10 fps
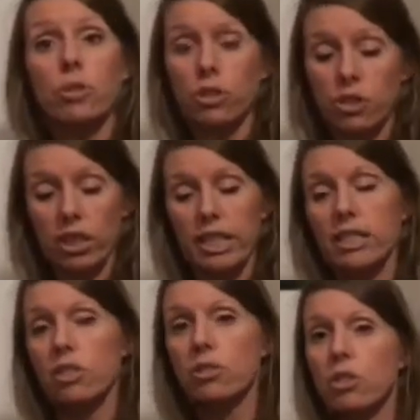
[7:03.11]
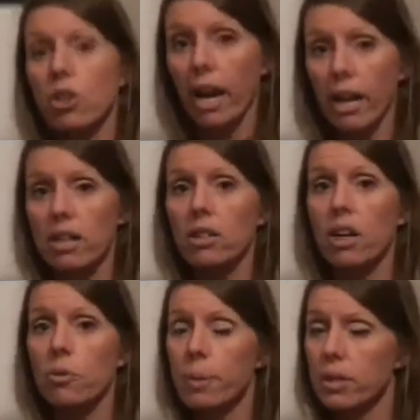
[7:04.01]
you're going to need to use crayon or
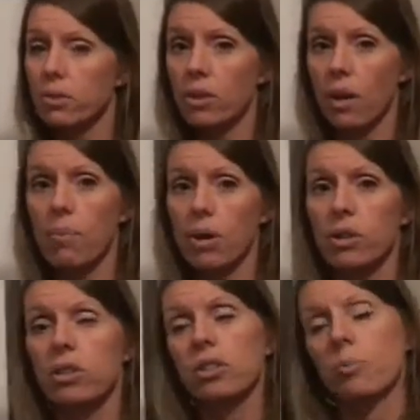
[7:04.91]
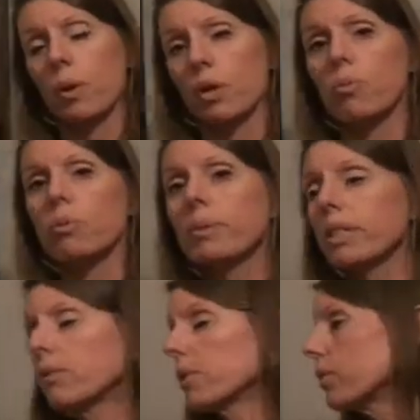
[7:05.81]
colored pencil, not marker, because marker will bleed
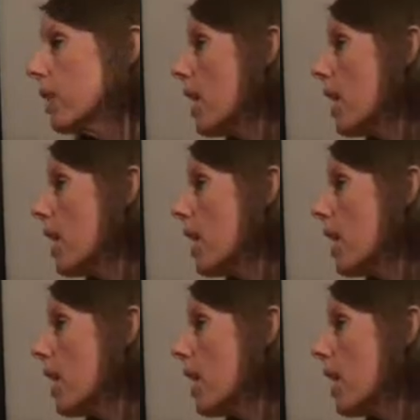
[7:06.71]
through.